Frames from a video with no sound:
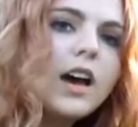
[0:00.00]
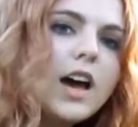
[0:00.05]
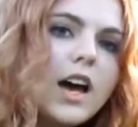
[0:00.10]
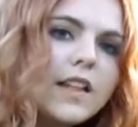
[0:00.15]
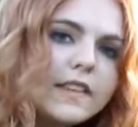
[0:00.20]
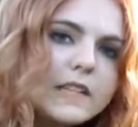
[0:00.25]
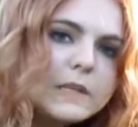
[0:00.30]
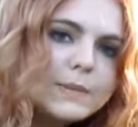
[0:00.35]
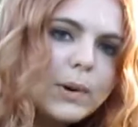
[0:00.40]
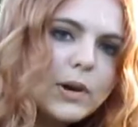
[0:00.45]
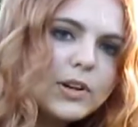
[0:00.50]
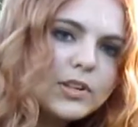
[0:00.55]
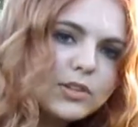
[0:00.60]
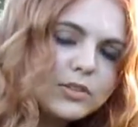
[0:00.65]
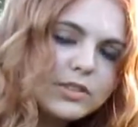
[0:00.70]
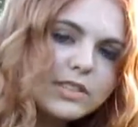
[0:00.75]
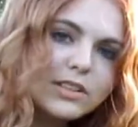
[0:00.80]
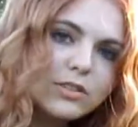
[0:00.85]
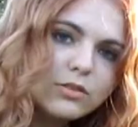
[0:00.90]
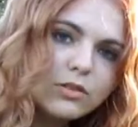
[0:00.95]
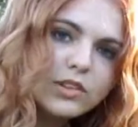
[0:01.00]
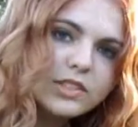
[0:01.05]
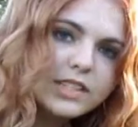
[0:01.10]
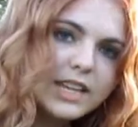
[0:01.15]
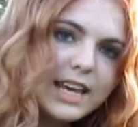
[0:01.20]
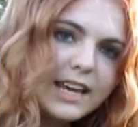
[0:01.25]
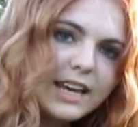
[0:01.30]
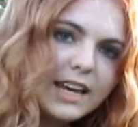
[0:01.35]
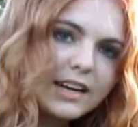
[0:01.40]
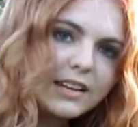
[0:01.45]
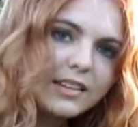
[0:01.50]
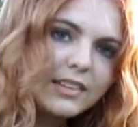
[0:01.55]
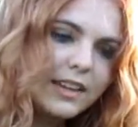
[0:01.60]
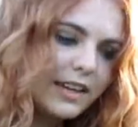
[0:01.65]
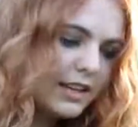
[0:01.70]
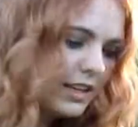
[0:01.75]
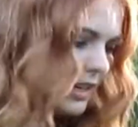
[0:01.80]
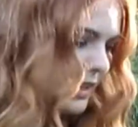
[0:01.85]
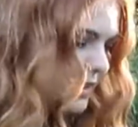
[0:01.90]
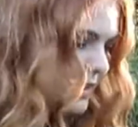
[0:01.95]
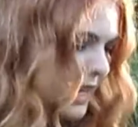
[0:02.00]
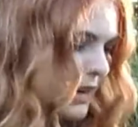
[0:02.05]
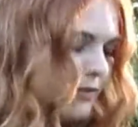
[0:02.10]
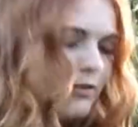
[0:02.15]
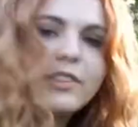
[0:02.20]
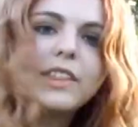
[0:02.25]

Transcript: At this point you're still not saying anything except